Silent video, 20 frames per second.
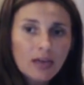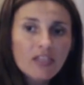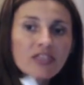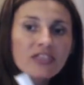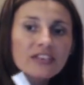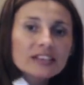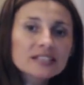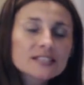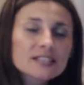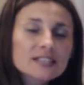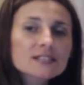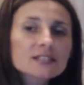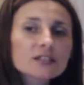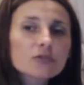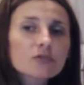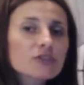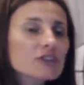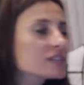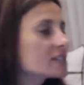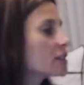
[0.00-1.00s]
this is
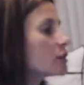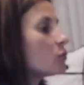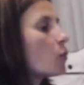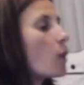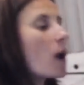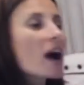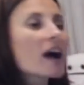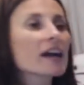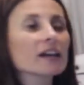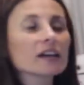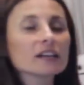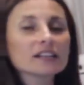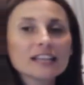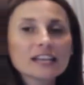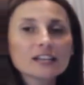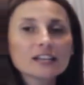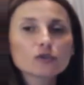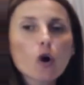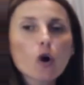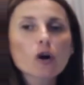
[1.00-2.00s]
the reason why
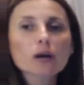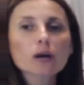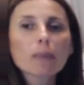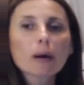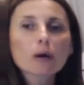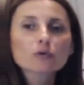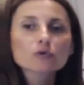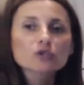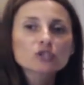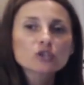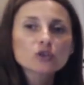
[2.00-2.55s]
they talk about